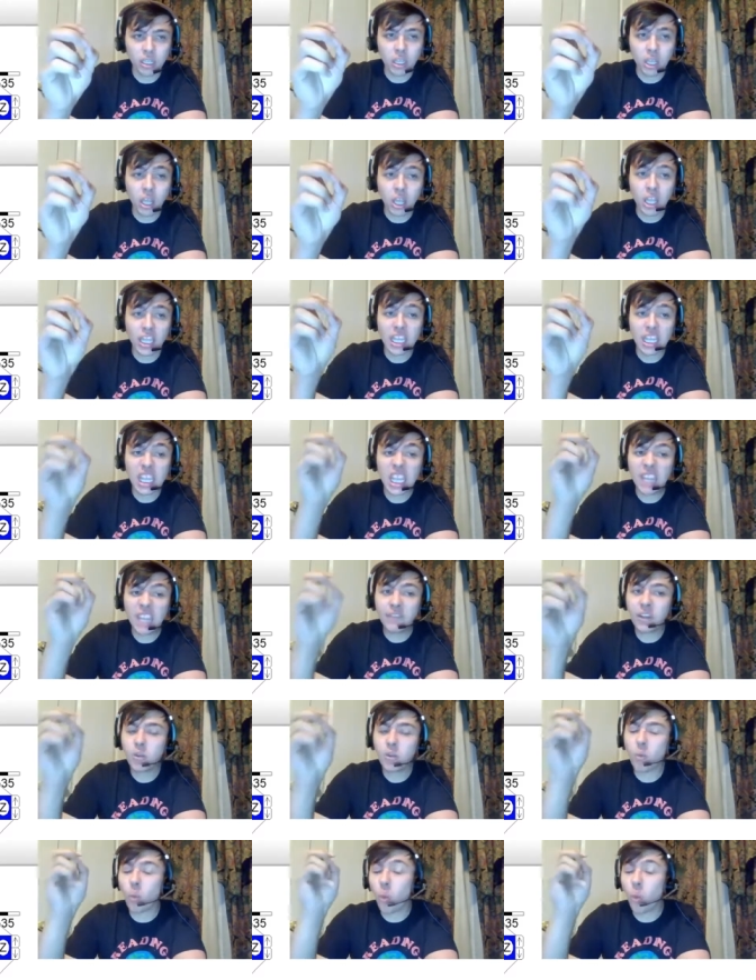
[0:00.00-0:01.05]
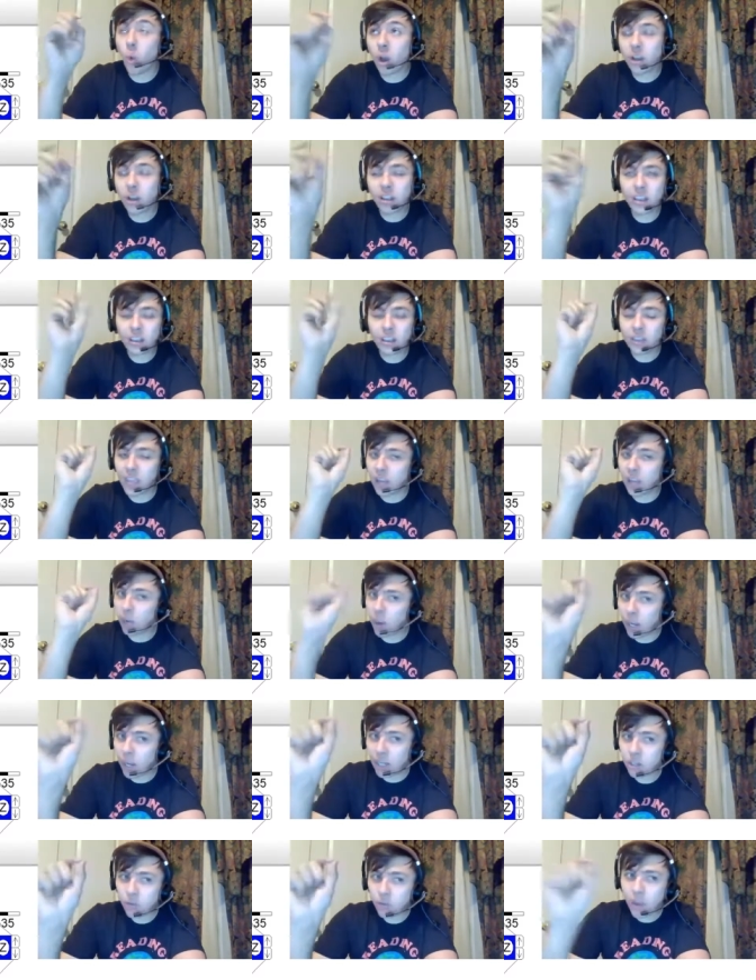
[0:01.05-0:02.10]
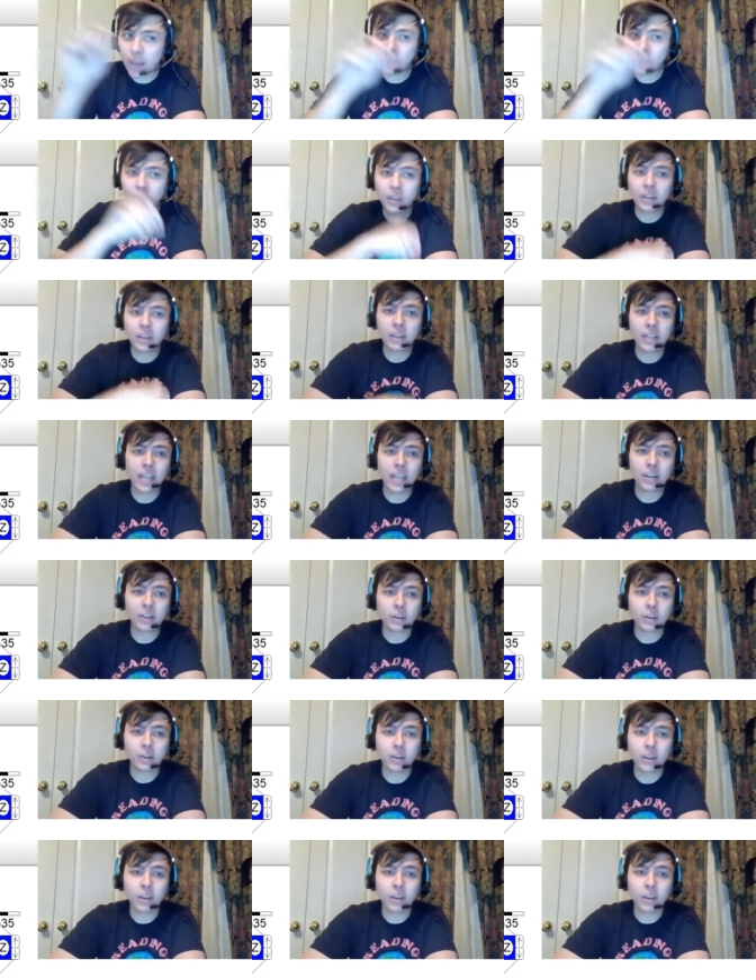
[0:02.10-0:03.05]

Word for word: Even once they interact with that detector,